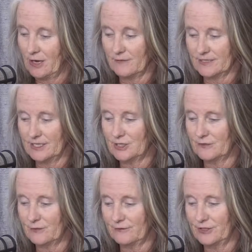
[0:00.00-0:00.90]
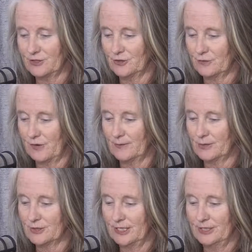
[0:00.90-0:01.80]
A Conversation for Fishers,
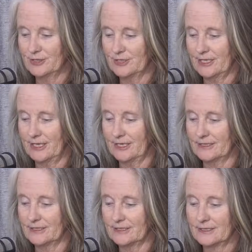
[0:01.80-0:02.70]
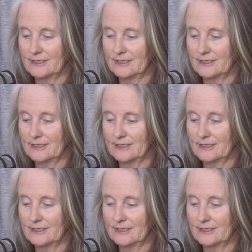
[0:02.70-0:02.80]
Farmers, Eaters, and."